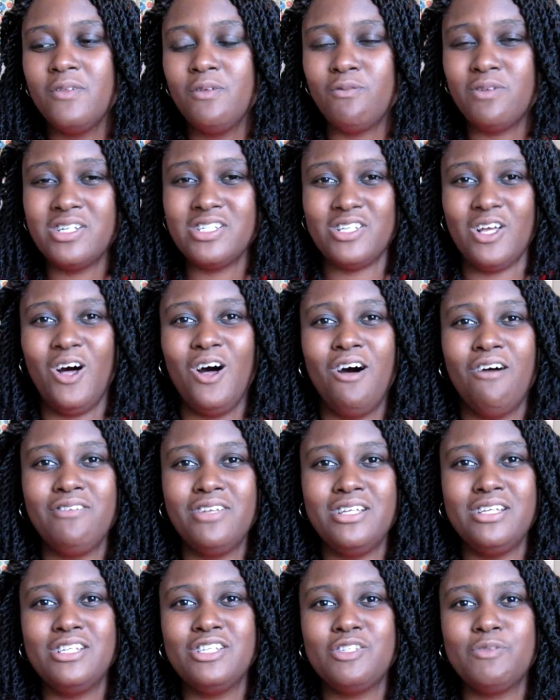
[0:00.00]

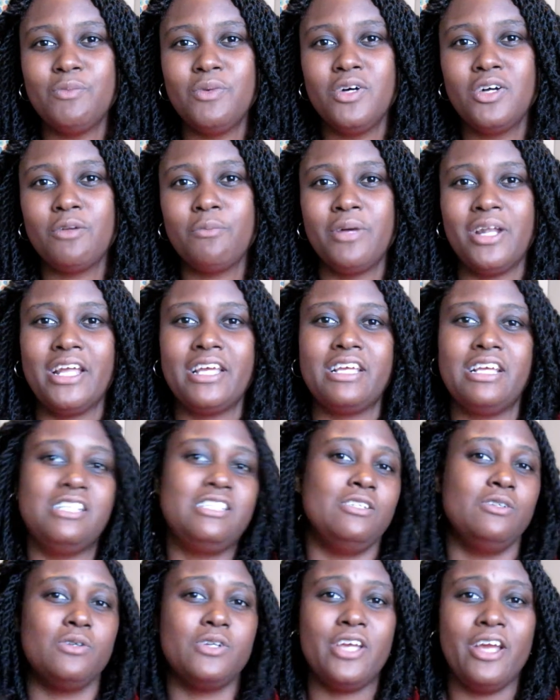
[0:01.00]
resolved in this book, but I
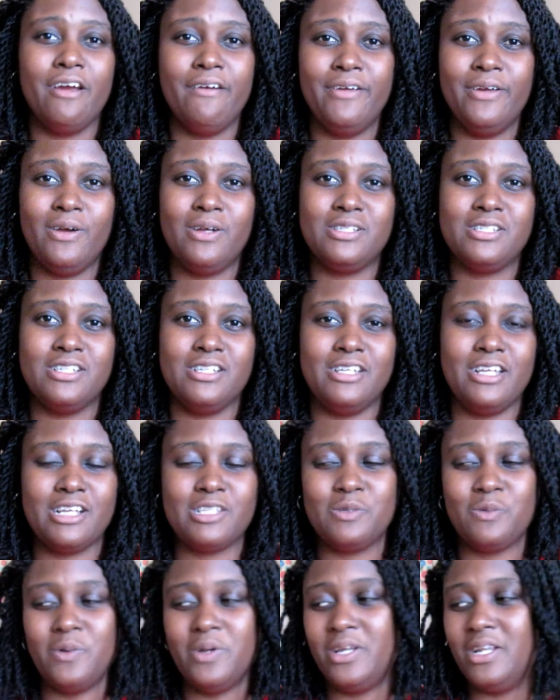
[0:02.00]
guess it'll carry on to the
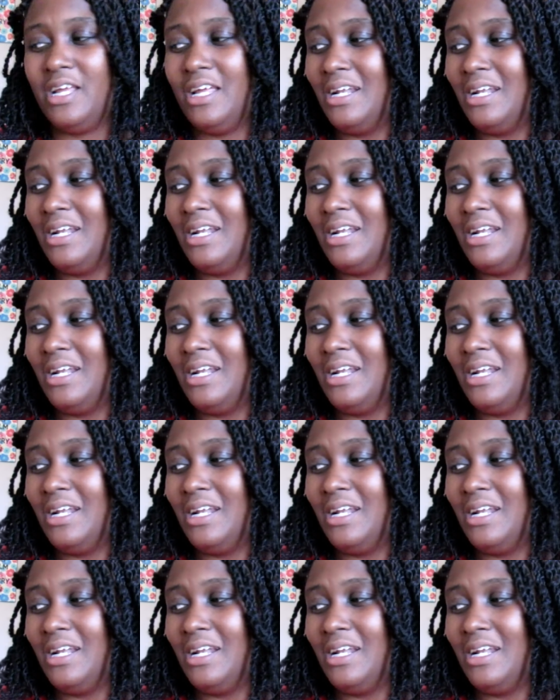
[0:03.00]
next one.